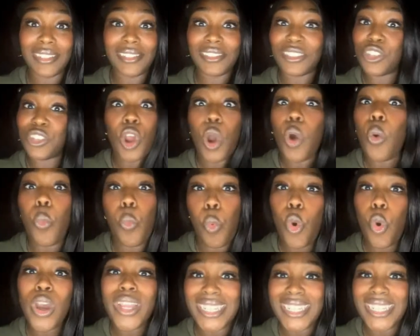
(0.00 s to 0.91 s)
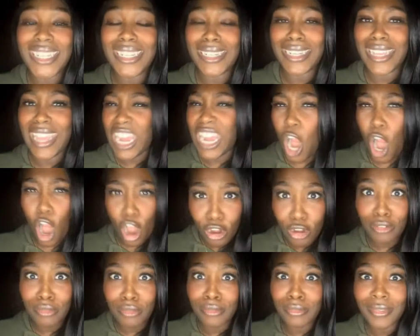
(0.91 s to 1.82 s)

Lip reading: you don't want to get hurt